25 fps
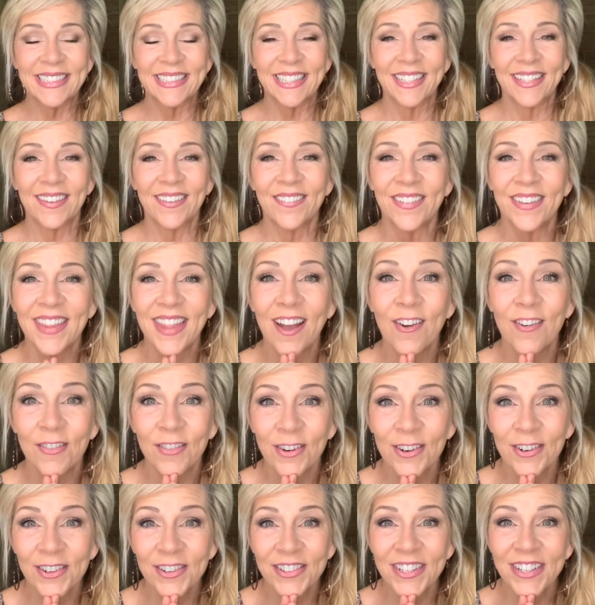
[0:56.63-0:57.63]
without further
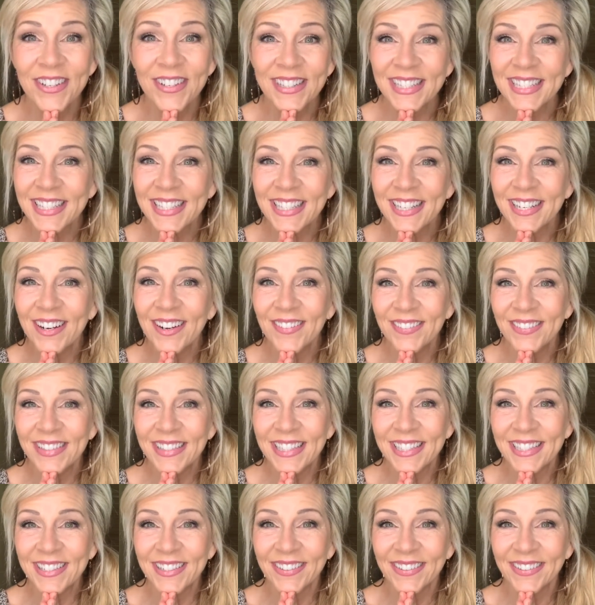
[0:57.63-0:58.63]
ado, let's get on with this,
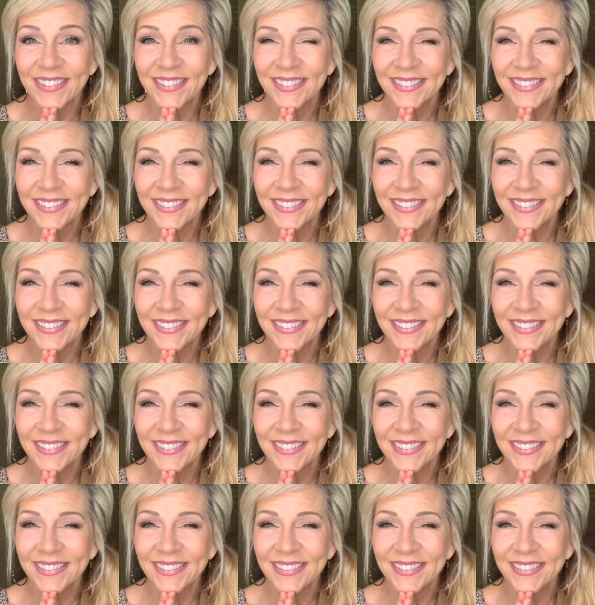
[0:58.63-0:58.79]
girl.